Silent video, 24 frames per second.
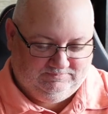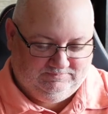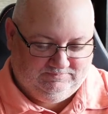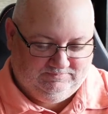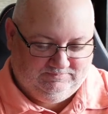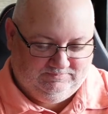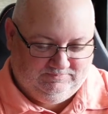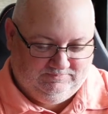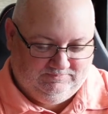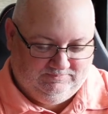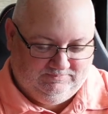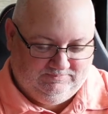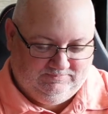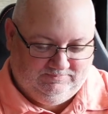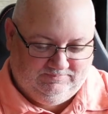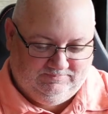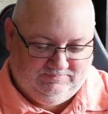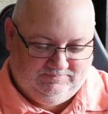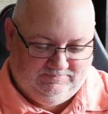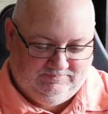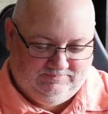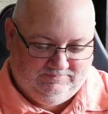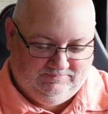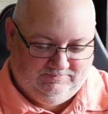
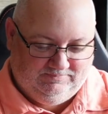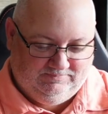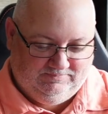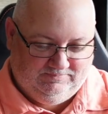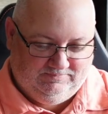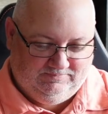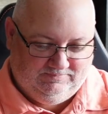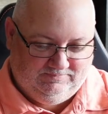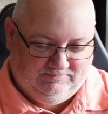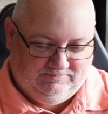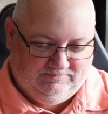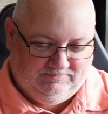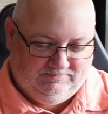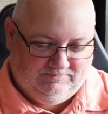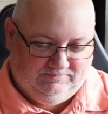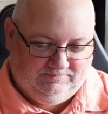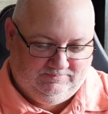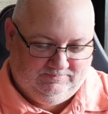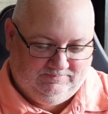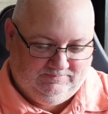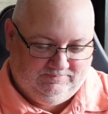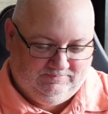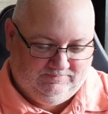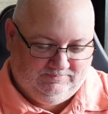
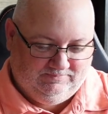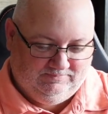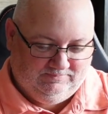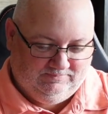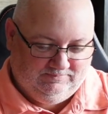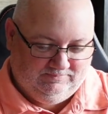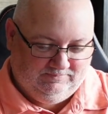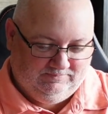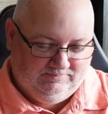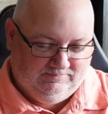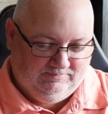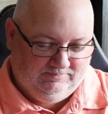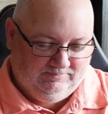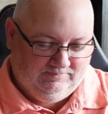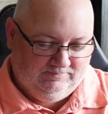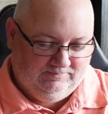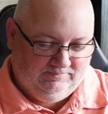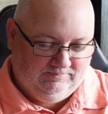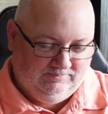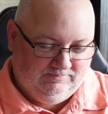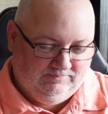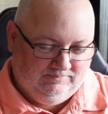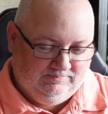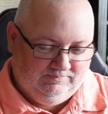
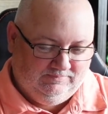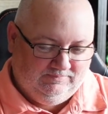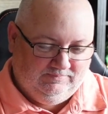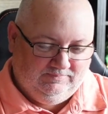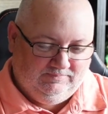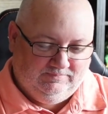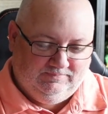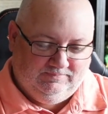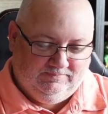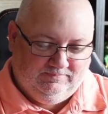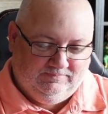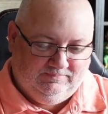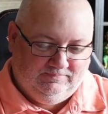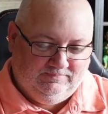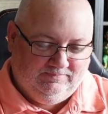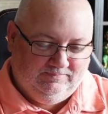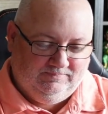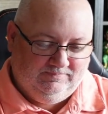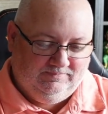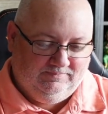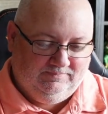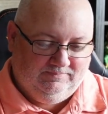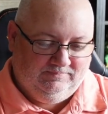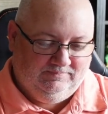
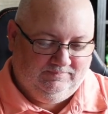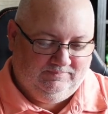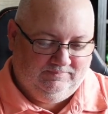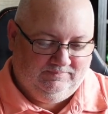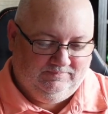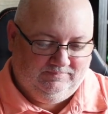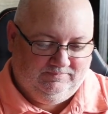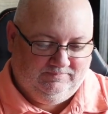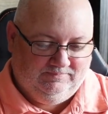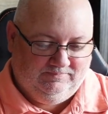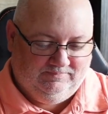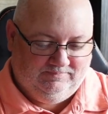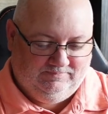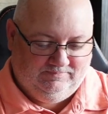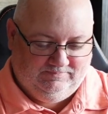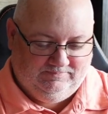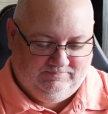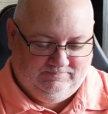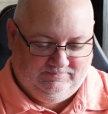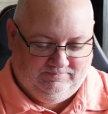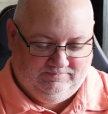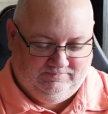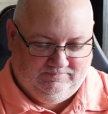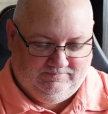
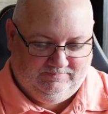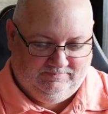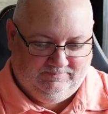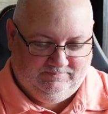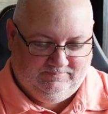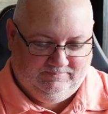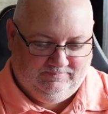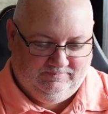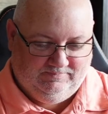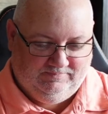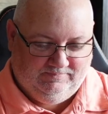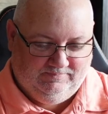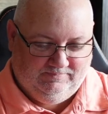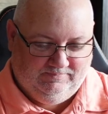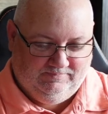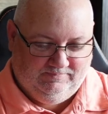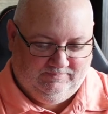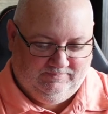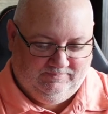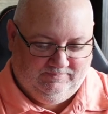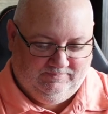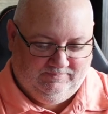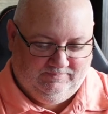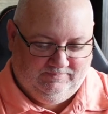
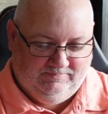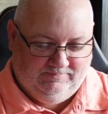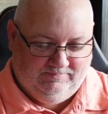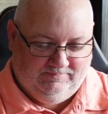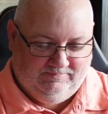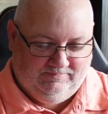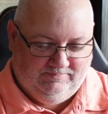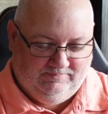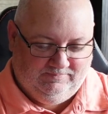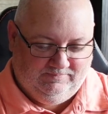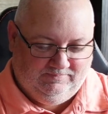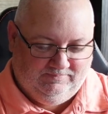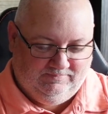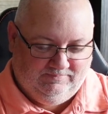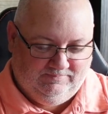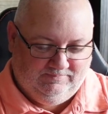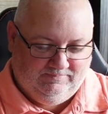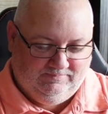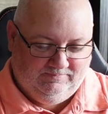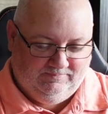No words are spoken by the person on screen.